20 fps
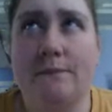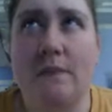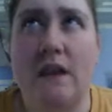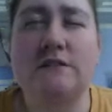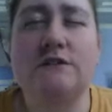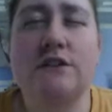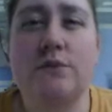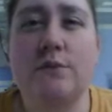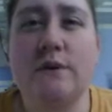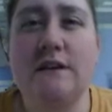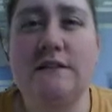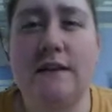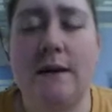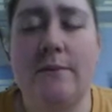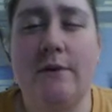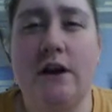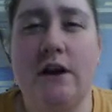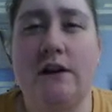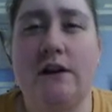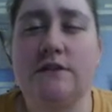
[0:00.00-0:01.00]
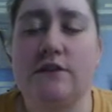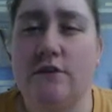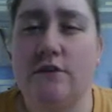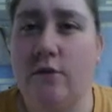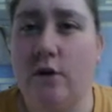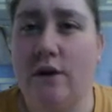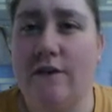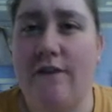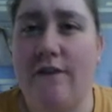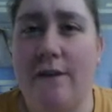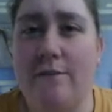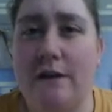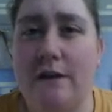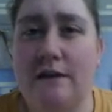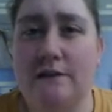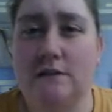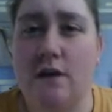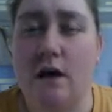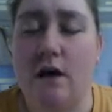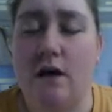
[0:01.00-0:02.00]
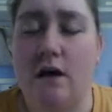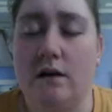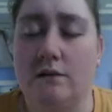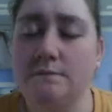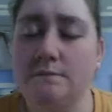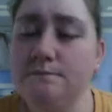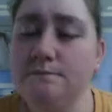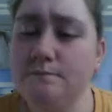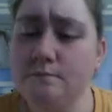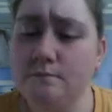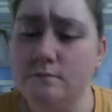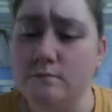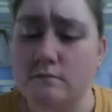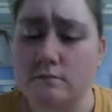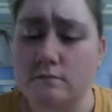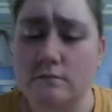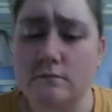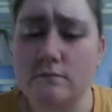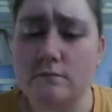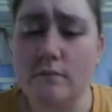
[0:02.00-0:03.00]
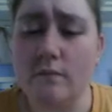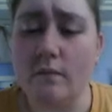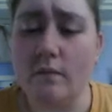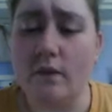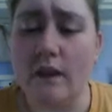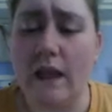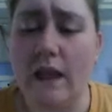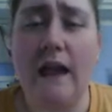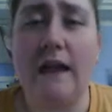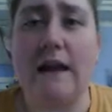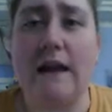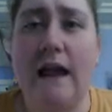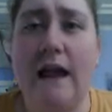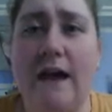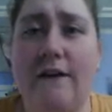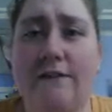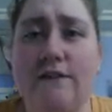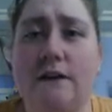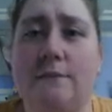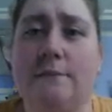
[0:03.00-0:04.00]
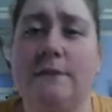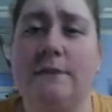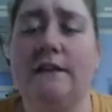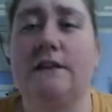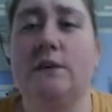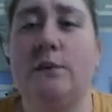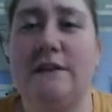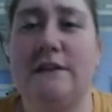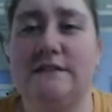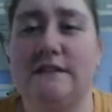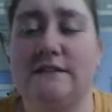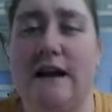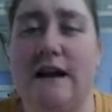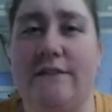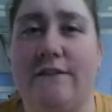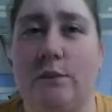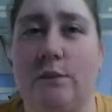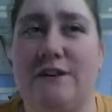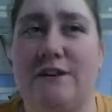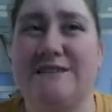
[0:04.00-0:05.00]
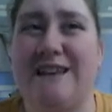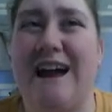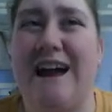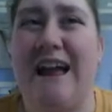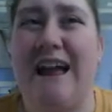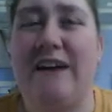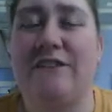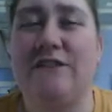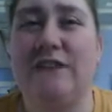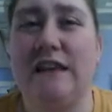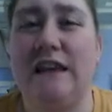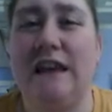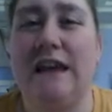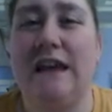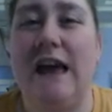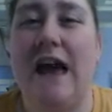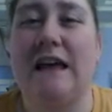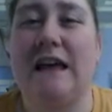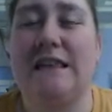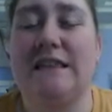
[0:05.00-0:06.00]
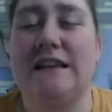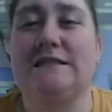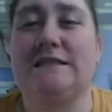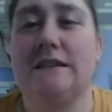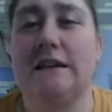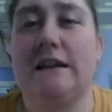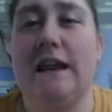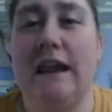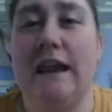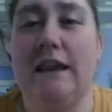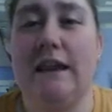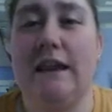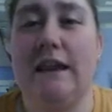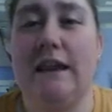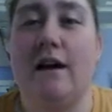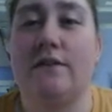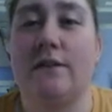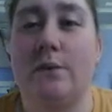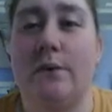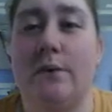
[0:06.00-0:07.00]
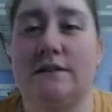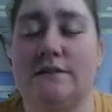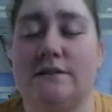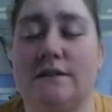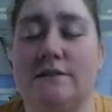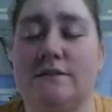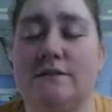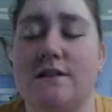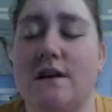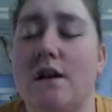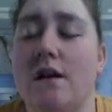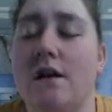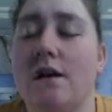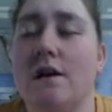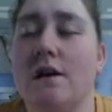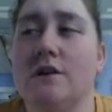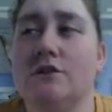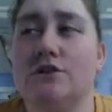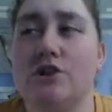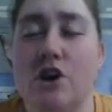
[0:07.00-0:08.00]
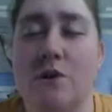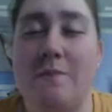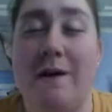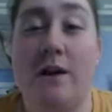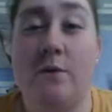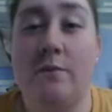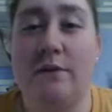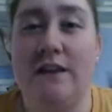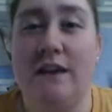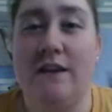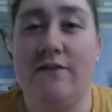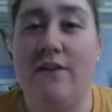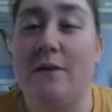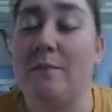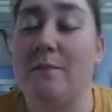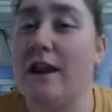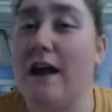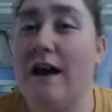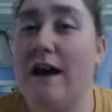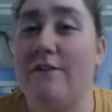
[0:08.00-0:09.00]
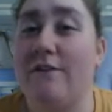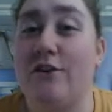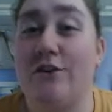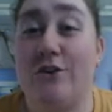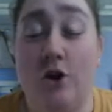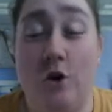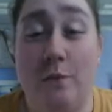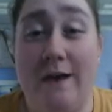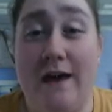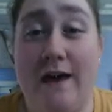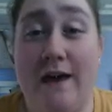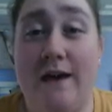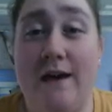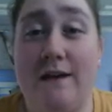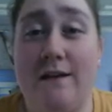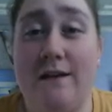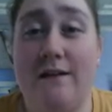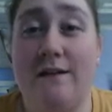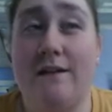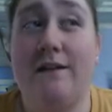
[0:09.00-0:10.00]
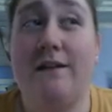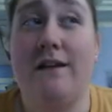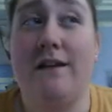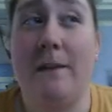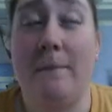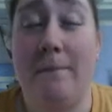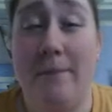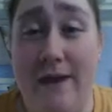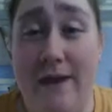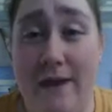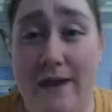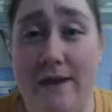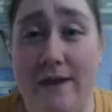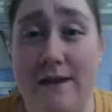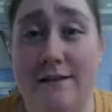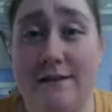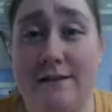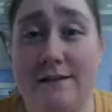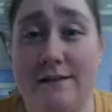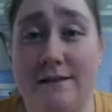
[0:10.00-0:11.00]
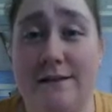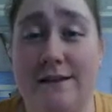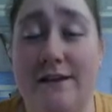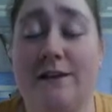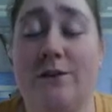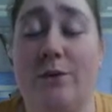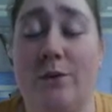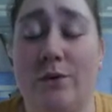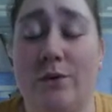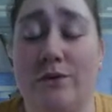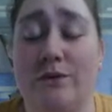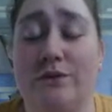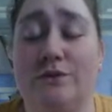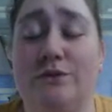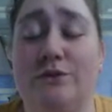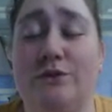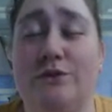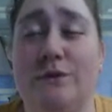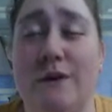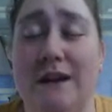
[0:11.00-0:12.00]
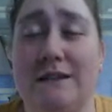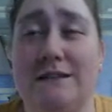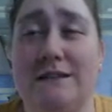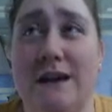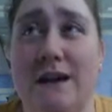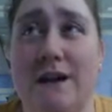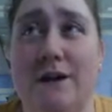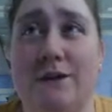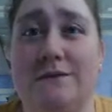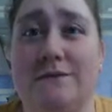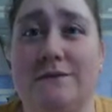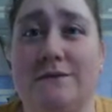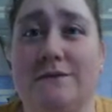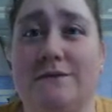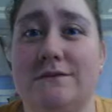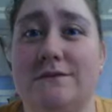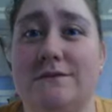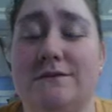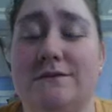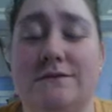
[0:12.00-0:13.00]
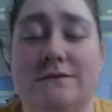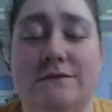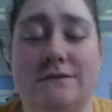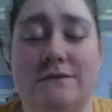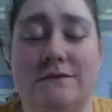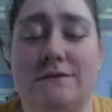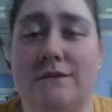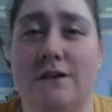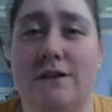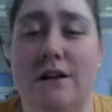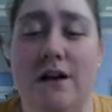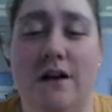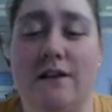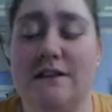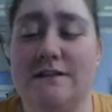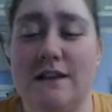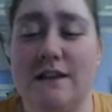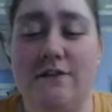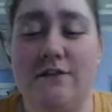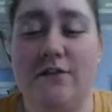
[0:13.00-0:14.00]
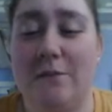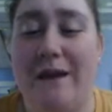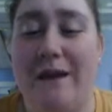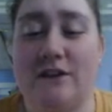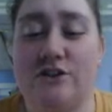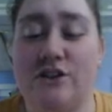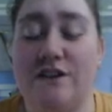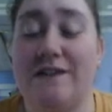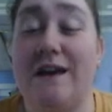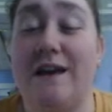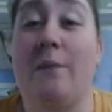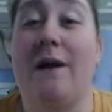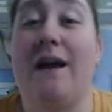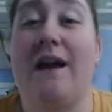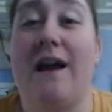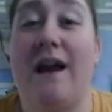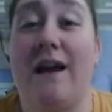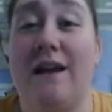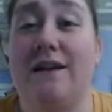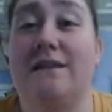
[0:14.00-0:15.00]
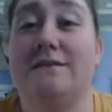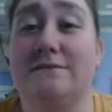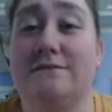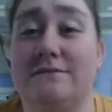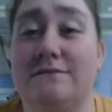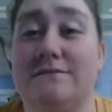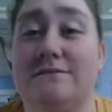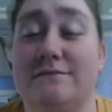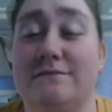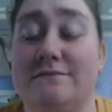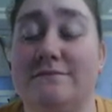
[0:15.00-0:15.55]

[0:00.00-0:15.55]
it's 3 seminars. They're 45 minutes long, and I have to complete the quizzes afterwards. I have to get at least an 80 on the quizzes. So you better believe I'm going to have a notepad and pen in order to write down all this information. That way I can